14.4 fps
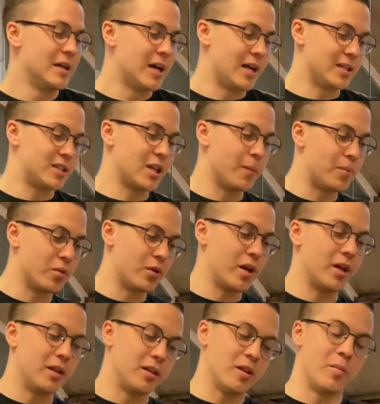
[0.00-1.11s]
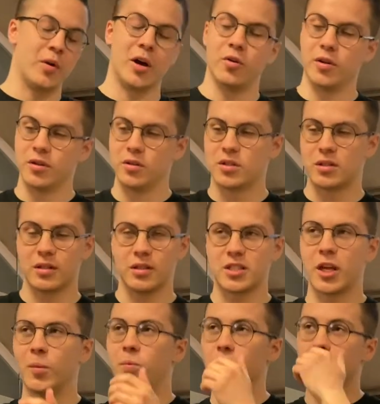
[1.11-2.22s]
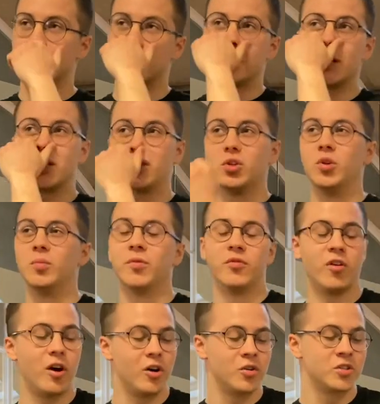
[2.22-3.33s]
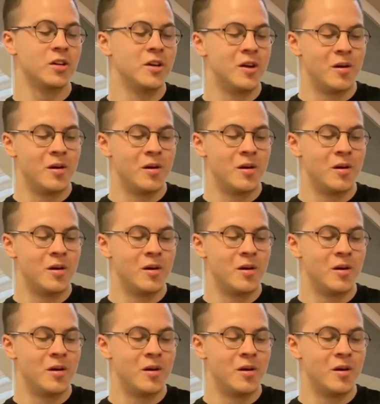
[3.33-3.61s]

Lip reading: and separating them out in separate test tube vials.